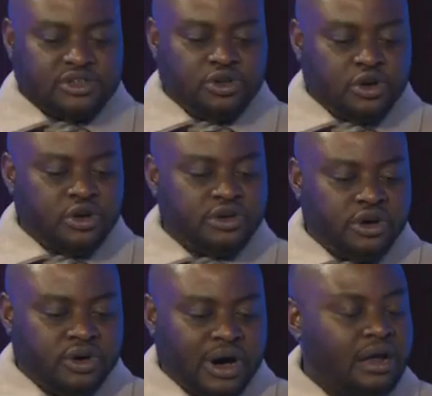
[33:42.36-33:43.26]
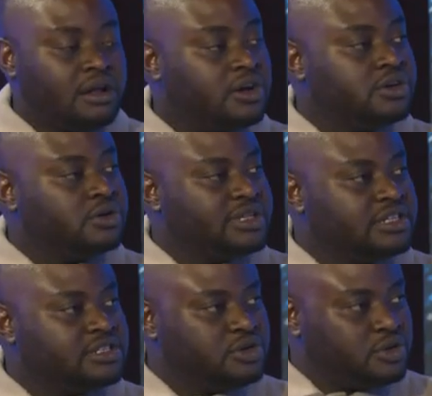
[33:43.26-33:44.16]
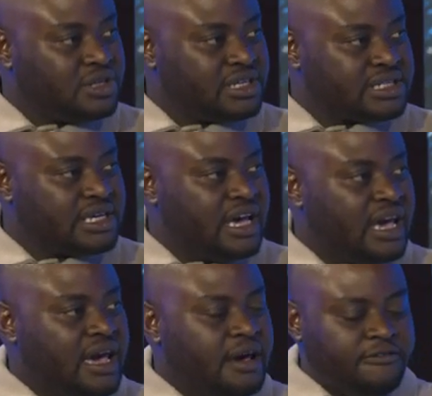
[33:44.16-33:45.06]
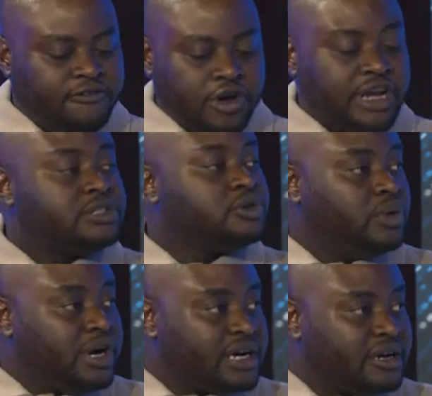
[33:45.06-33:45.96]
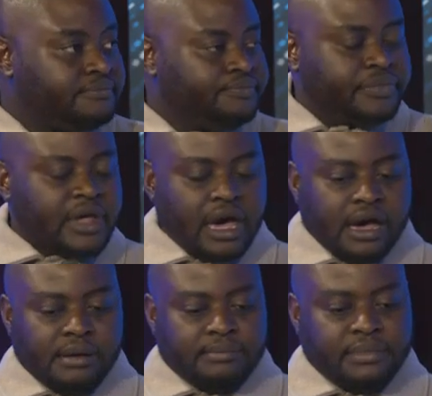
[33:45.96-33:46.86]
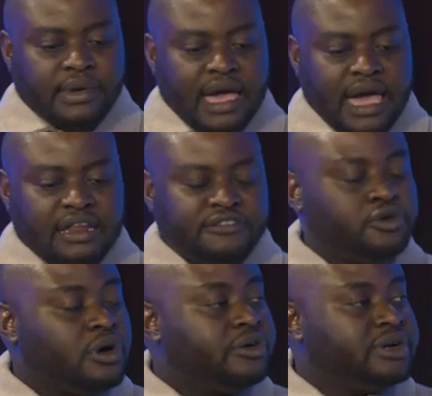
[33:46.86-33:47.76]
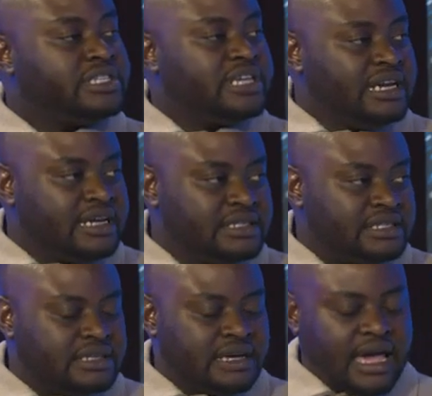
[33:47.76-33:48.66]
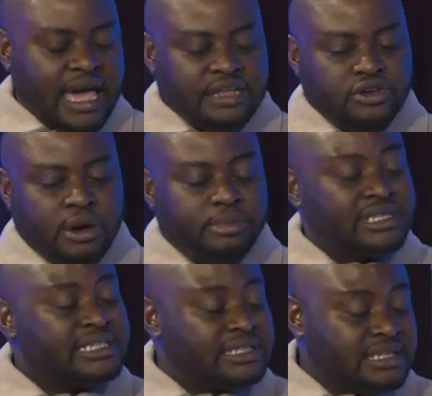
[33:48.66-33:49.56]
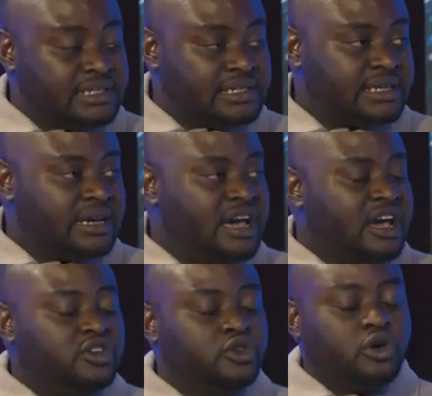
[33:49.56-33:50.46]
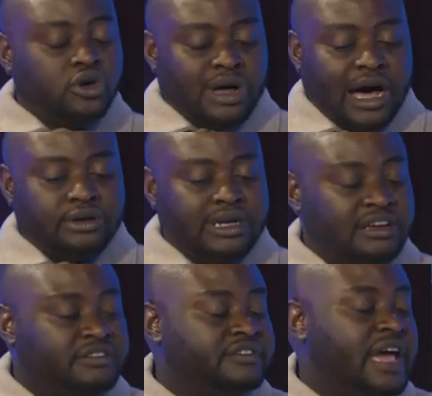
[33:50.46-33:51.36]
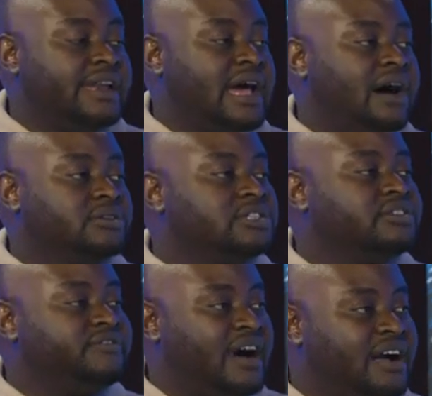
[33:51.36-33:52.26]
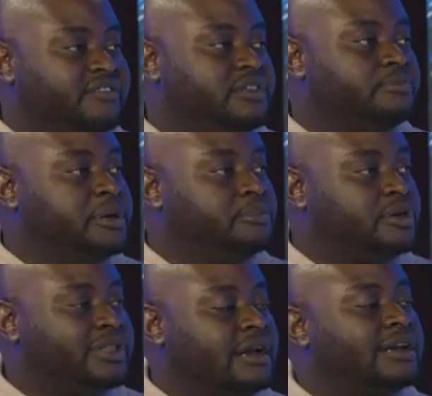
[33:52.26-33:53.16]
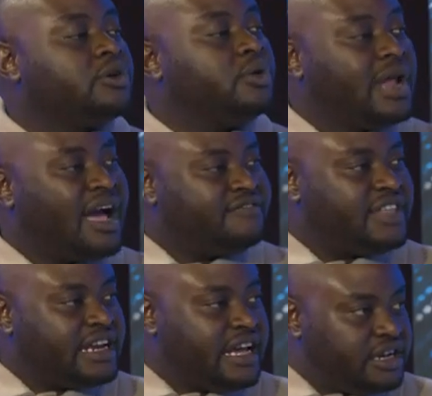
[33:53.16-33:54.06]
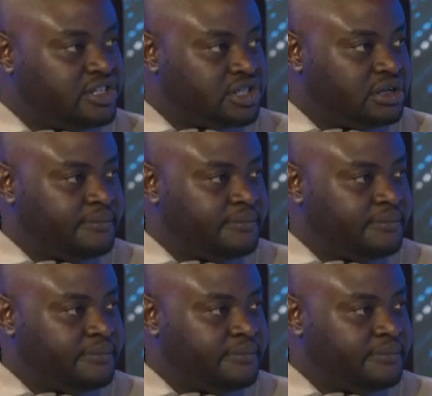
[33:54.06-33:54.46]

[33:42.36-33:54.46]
you don't know how long you'll need to do this for it to work. And if you are resilient and you are persistent, you'll outlive and out-survive the people that don't have that energy.